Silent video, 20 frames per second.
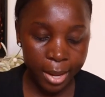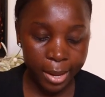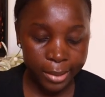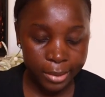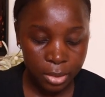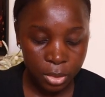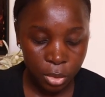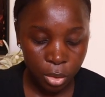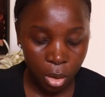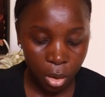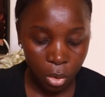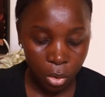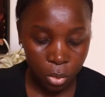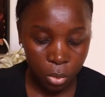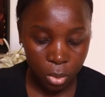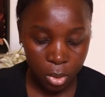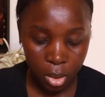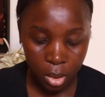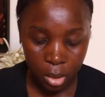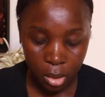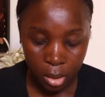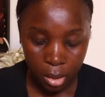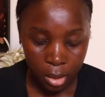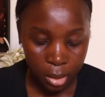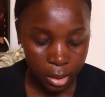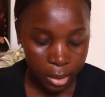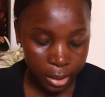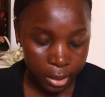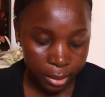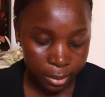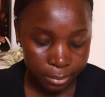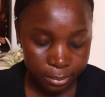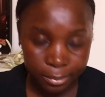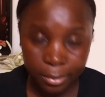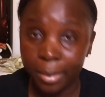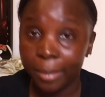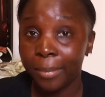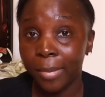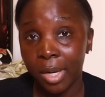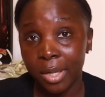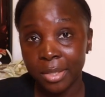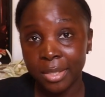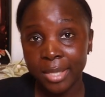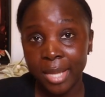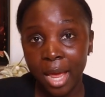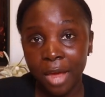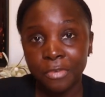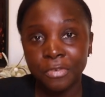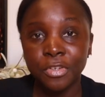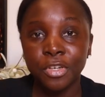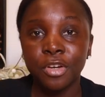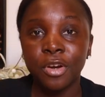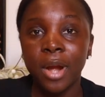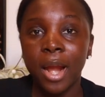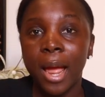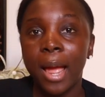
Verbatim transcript: And so um, months after.